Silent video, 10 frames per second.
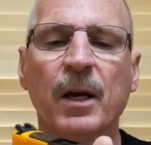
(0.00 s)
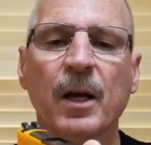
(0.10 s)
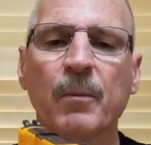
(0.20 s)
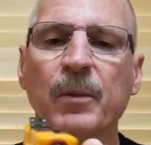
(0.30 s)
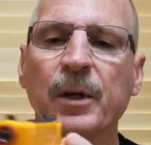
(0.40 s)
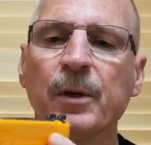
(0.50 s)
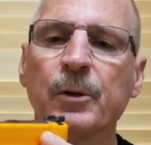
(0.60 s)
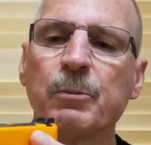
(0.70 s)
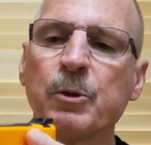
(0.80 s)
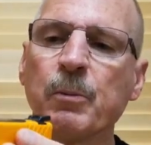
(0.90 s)
I'm
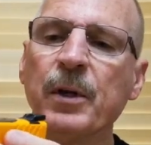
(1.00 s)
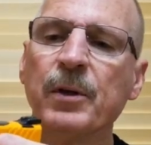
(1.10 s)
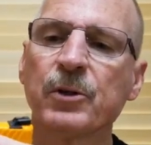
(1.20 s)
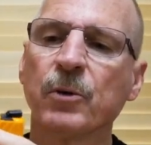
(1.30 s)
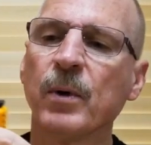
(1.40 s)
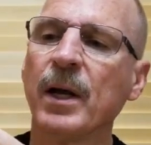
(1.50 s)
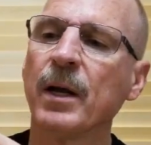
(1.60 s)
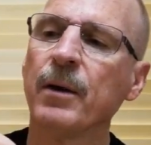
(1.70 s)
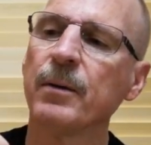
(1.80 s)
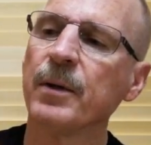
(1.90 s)
gonna spin this
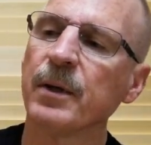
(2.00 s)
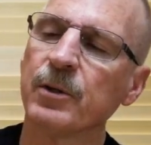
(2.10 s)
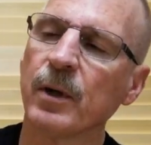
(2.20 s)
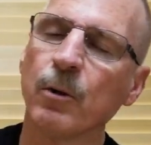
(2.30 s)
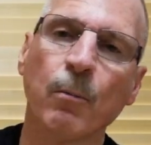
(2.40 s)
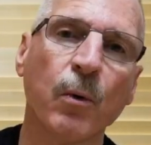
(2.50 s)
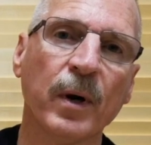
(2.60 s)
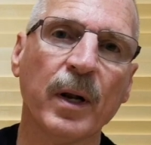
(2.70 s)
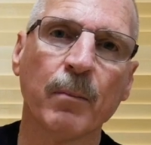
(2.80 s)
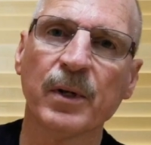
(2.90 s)
around so I don't point
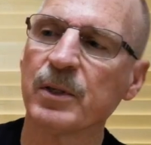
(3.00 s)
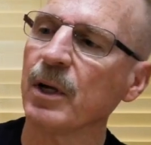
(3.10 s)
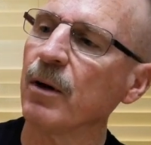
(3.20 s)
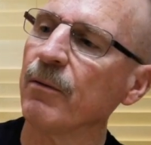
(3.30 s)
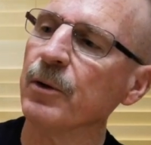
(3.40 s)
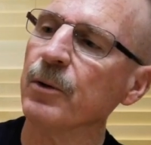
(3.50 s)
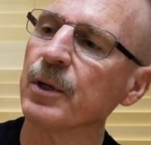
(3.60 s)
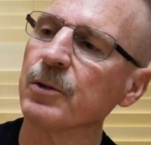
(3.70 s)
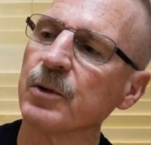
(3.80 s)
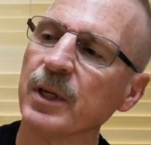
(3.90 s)
it at myself, and you
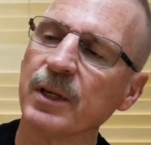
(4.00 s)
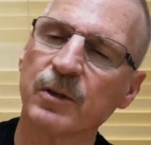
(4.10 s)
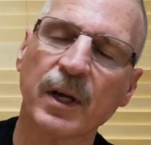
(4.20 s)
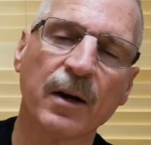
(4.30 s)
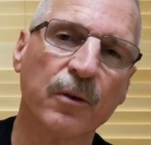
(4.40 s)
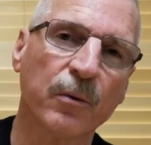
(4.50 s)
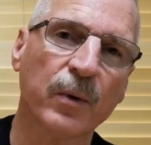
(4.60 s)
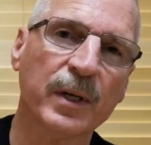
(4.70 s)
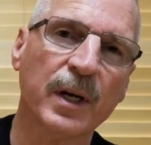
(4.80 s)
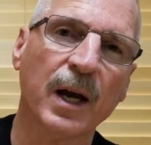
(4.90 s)
can see it's got a
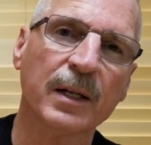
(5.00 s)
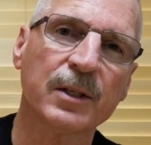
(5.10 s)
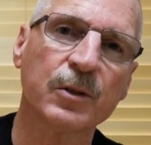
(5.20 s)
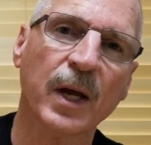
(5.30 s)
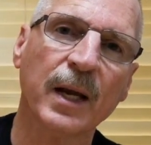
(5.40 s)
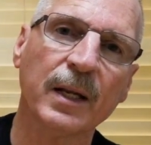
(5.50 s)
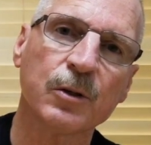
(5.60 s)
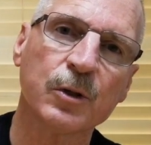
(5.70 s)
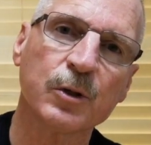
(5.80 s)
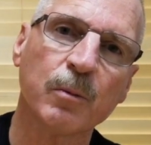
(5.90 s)
three-dot sighting
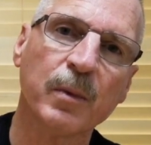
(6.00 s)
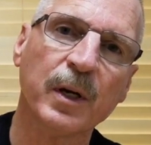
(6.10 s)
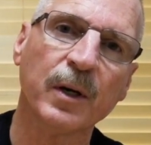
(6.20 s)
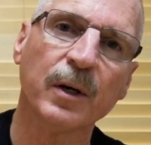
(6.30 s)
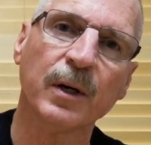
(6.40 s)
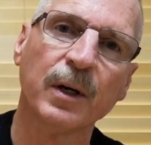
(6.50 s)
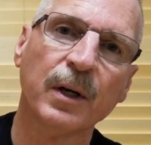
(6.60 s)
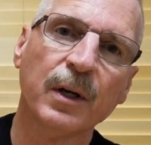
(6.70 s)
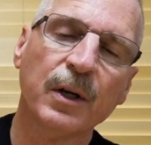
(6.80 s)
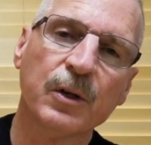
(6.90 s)
system here.
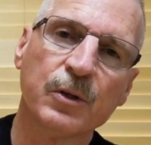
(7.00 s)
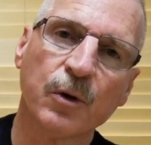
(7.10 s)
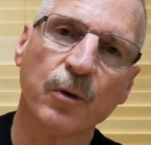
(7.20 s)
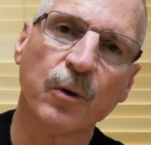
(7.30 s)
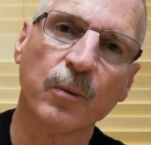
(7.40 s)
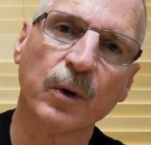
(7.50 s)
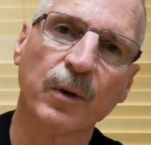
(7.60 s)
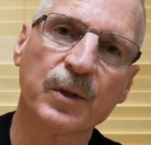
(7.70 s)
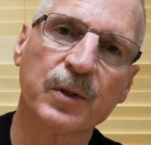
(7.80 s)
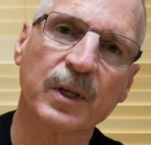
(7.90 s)
So they're
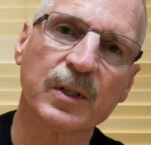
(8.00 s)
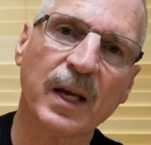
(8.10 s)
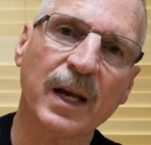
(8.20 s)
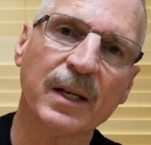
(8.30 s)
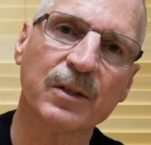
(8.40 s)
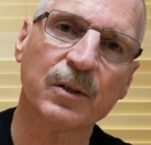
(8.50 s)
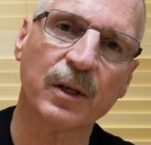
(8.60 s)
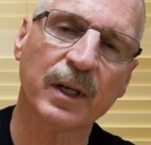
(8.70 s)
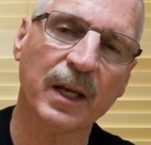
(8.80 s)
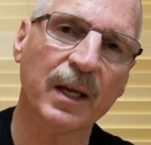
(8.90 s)
realistic sights that,
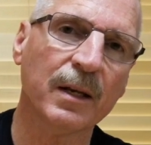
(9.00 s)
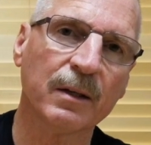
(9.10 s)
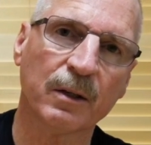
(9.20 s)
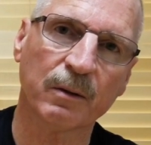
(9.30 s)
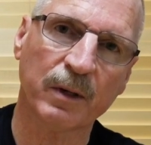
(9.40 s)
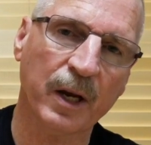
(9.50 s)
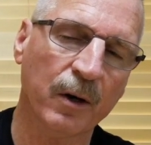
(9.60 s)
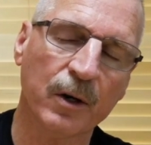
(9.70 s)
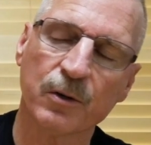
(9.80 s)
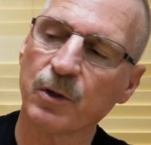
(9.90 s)
again, it
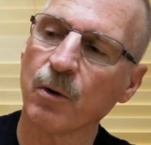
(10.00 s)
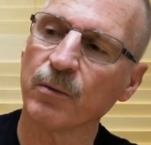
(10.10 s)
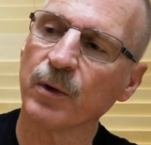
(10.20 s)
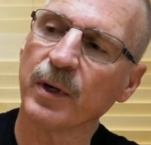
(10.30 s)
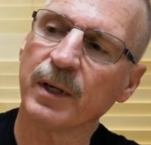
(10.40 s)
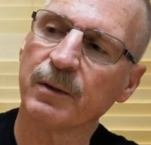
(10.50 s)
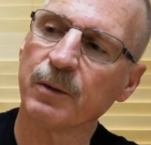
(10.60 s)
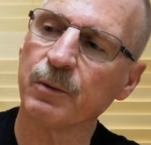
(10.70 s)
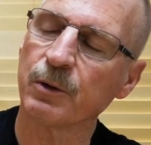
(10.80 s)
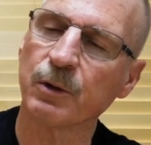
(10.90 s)
carries over. Uh,
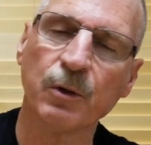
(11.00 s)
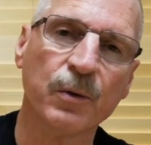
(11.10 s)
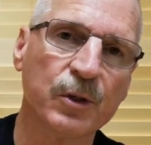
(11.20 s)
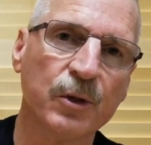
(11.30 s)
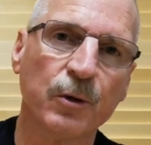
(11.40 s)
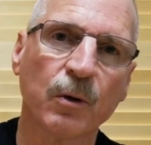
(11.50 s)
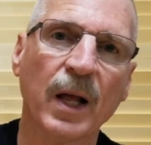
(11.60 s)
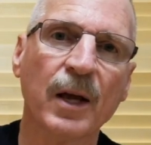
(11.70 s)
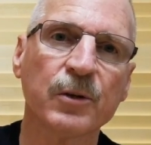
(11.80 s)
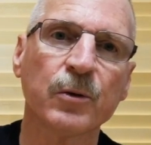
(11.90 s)
you do this in your
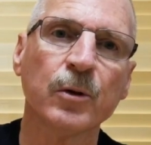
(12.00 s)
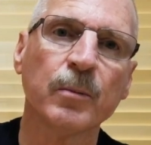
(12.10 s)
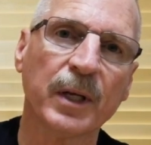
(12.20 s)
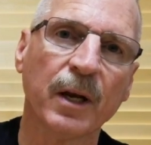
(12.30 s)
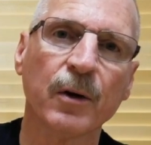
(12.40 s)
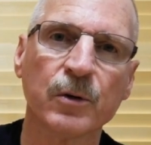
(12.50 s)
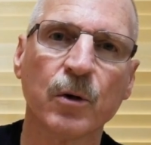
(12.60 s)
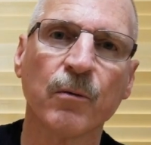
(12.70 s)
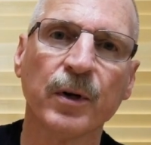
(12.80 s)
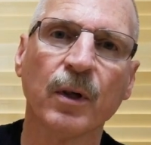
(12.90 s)
classroom, it carries
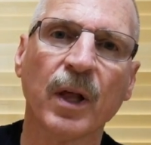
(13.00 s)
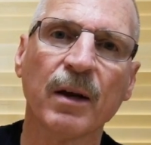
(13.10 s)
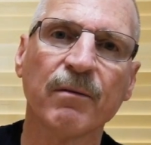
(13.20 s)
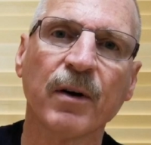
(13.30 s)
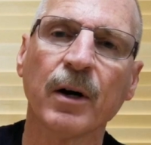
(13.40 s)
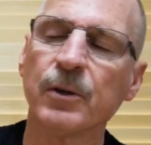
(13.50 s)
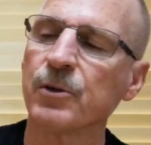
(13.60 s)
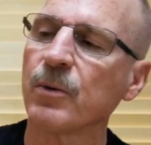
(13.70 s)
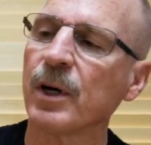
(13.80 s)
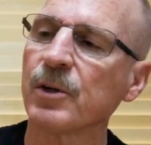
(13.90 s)
over into live fire
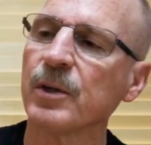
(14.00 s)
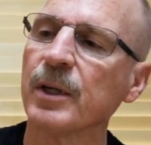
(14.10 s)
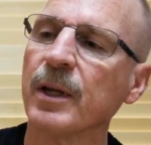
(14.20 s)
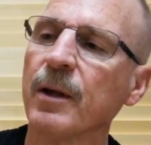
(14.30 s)
instruction.